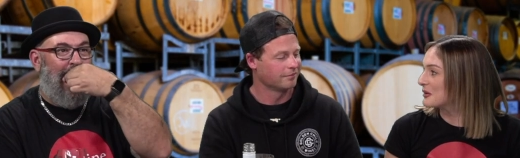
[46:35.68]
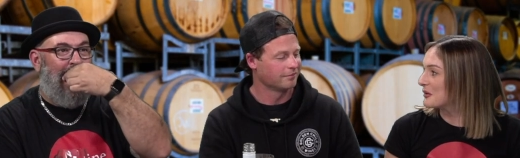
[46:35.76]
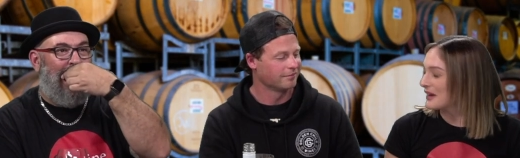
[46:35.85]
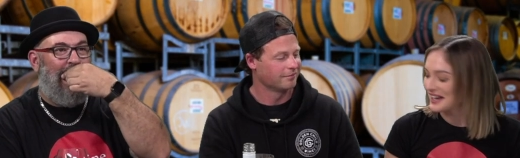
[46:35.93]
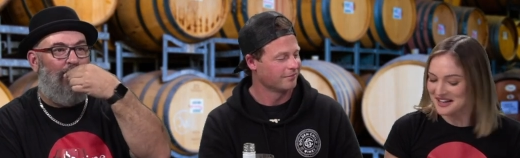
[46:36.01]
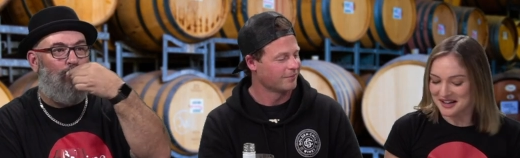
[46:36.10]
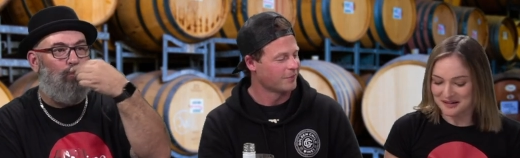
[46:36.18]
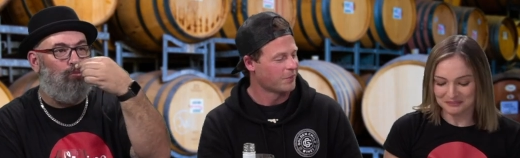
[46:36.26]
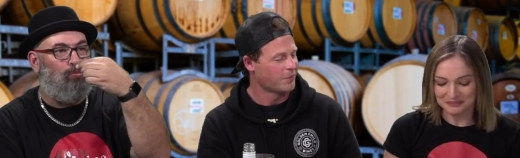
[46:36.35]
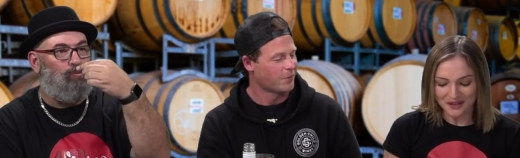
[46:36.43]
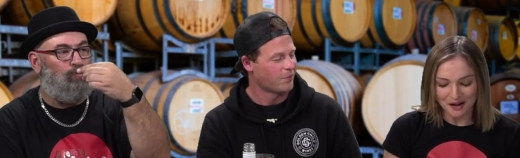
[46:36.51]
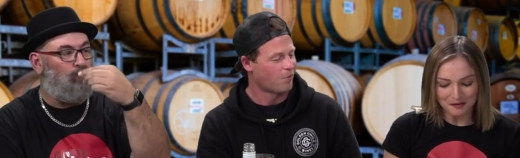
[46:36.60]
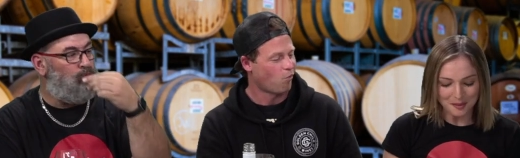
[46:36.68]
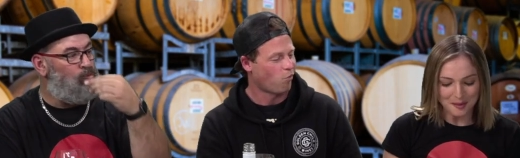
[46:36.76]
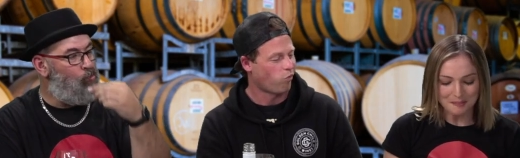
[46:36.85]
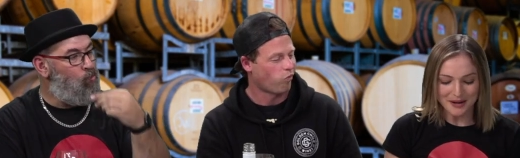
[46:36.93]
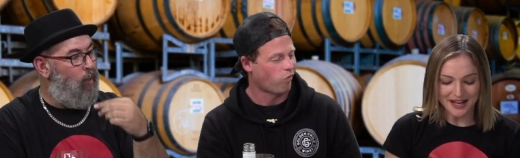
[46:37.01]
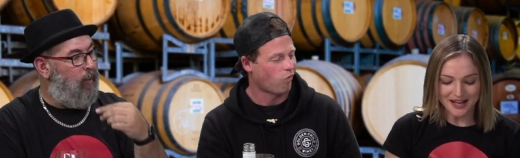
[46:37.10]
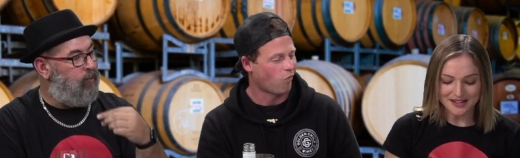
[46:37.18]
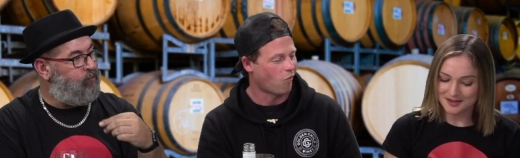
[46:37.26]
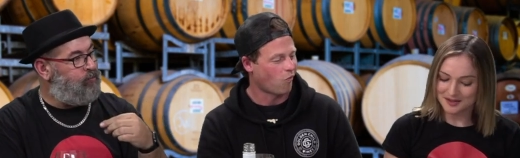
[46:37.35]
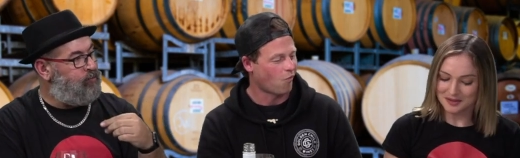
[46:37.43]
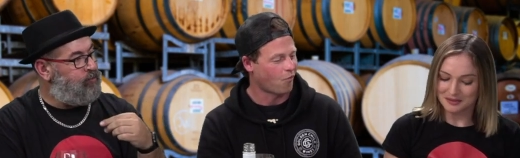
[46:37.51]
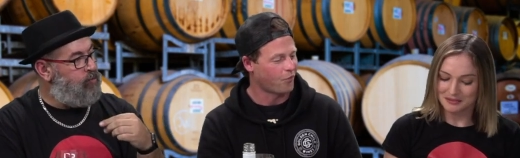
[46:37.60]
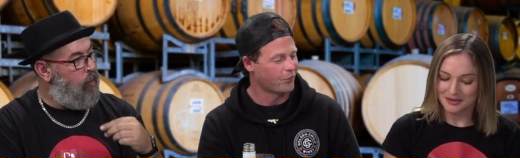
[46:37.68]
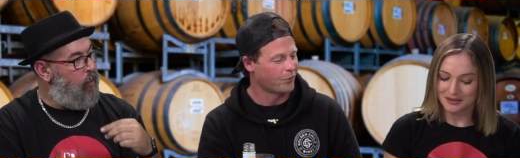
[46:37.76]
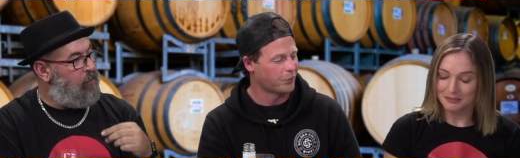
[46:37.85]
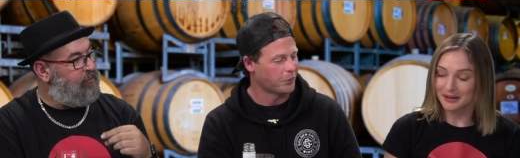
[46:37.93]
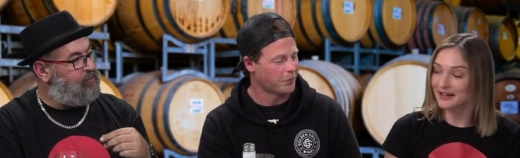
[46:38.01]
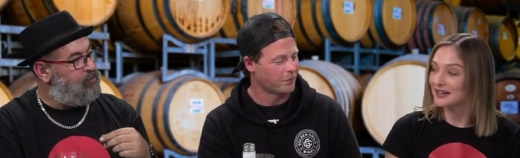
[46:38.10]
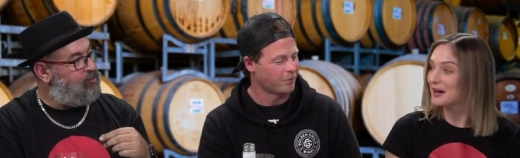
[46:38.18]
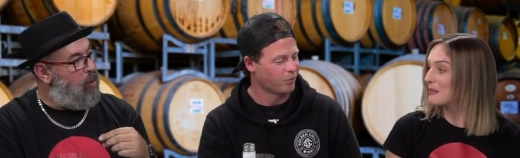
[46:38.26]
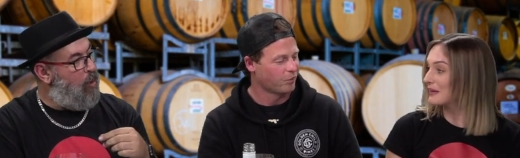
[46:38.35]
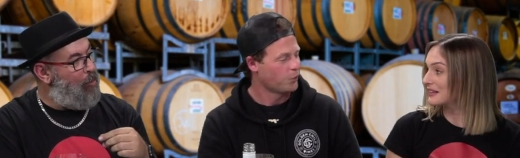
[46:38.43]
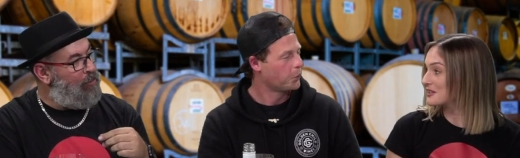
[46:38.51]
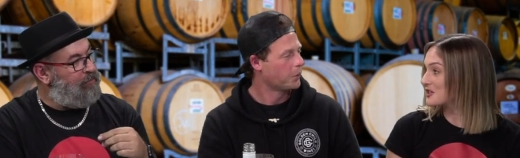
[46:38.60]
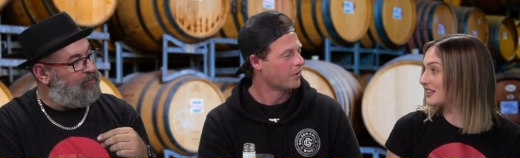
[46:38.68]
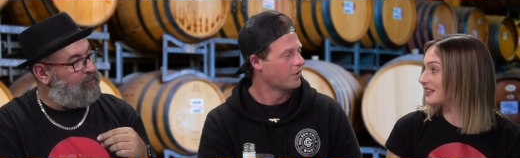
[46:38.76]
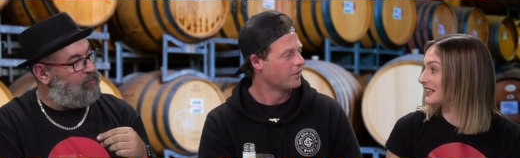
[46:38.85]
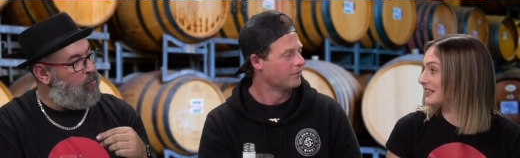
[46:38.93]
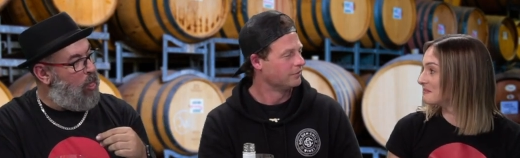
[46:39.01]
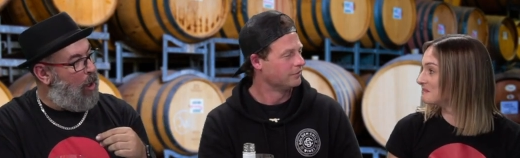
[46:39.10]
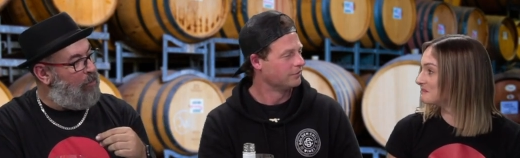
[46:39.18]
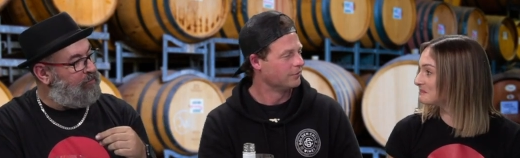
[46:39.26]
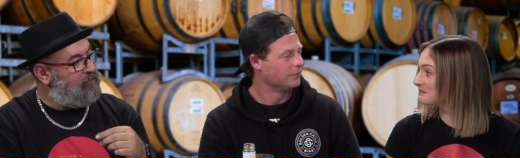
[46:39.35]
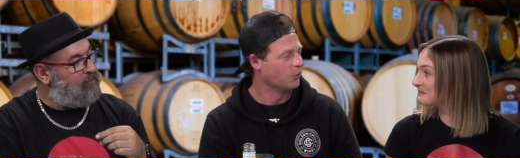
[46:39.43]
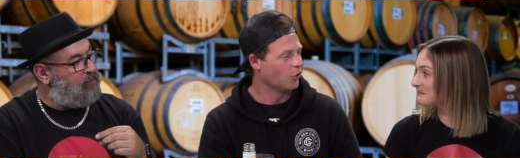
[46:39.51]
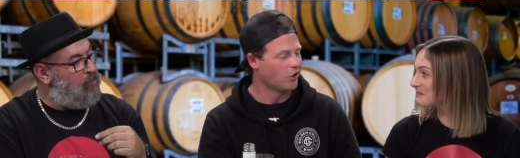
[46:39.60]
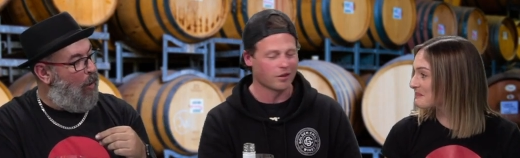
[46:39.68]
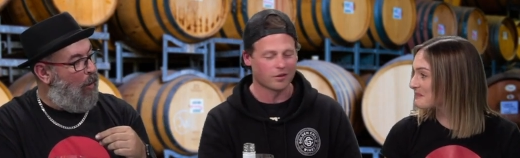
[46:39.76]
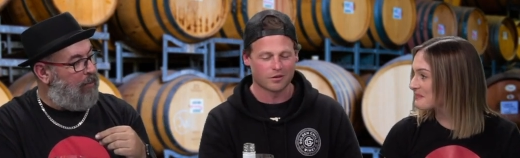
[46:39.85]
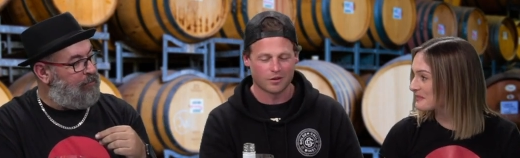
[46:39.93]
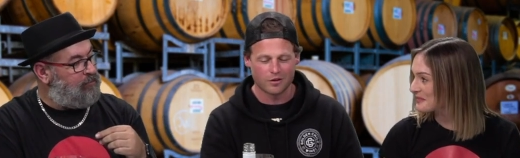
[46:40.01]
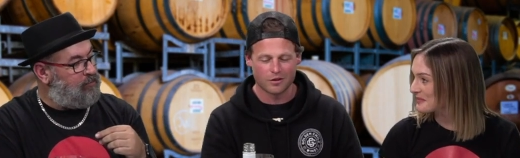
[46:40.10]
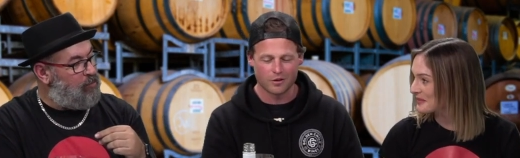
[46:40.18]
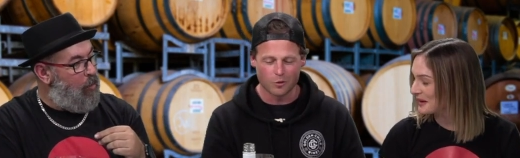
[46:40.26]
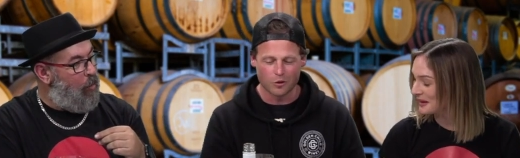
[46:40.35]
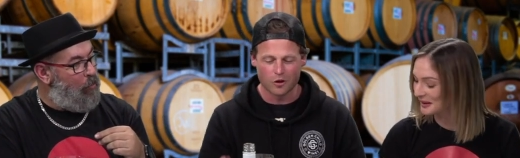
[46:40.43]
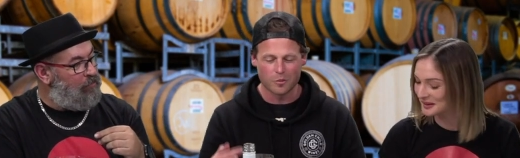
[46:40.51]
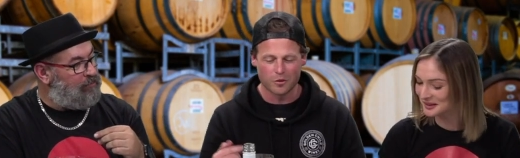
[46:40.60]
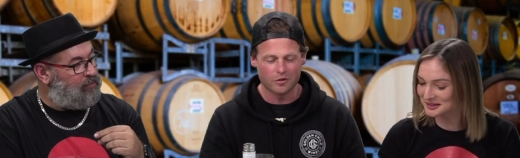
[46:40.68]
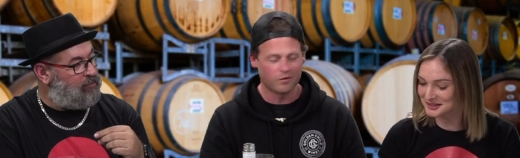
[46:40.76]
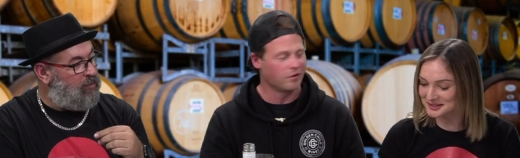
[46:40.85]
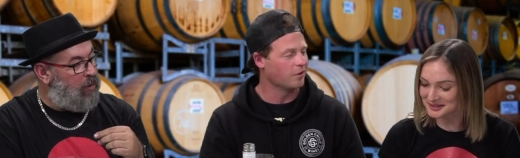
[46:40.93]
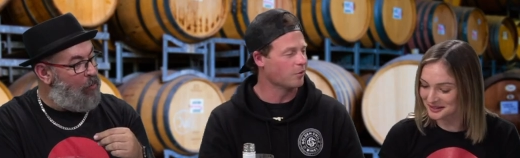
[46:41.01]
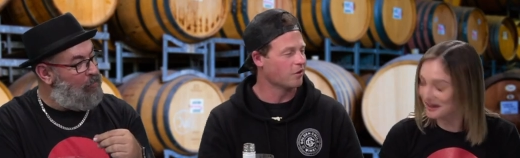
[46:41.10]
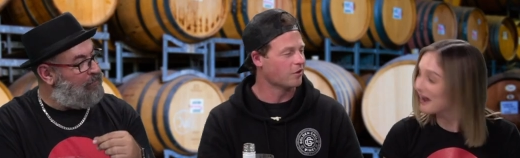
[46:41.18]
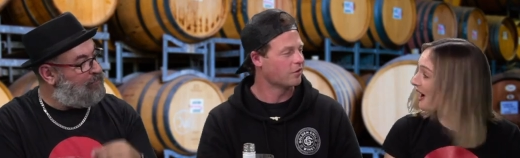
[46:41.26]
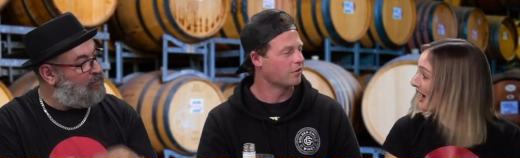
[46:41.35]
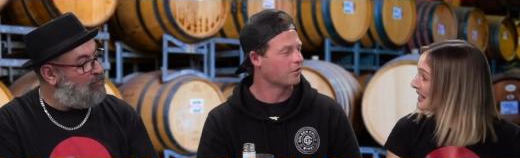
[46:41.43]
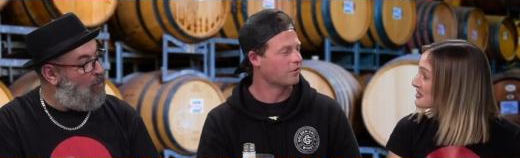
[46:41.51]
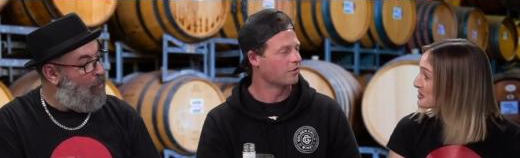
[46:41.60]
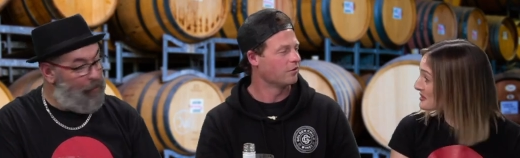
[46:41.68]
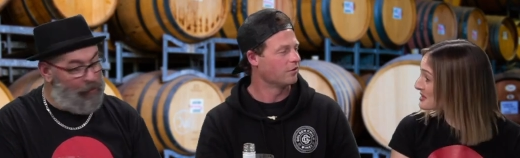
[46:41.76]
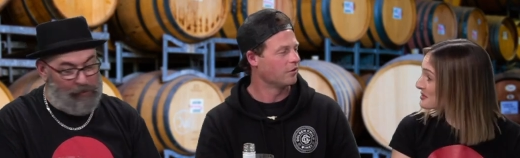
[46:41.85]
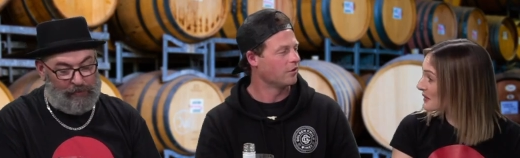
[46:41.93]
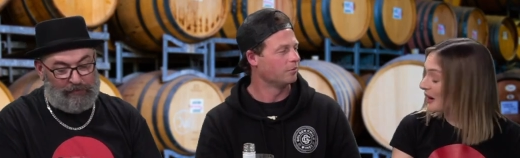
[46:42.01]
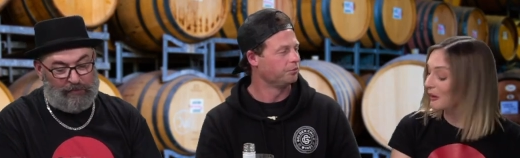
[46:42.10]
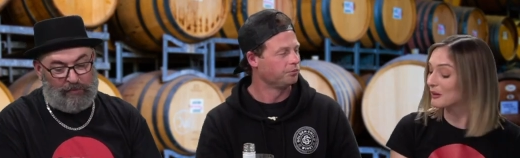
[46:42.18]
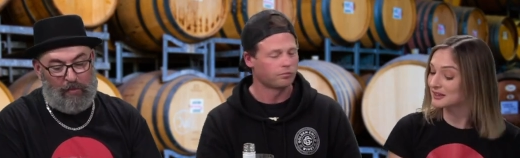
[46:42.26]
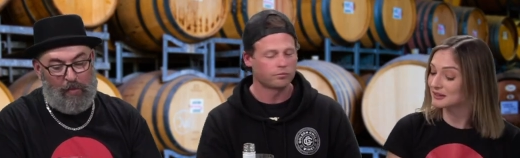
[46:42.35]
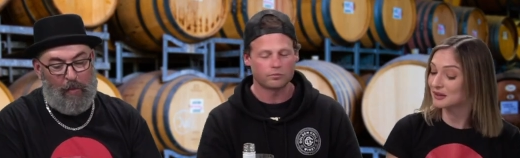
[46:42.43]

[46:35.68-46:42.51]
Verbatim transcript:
Speaker 1: I've prepared some peanut butter jelly.
Speaker 2: Right, I think it will go beautifully with this.
Speaker 1: I do as well, and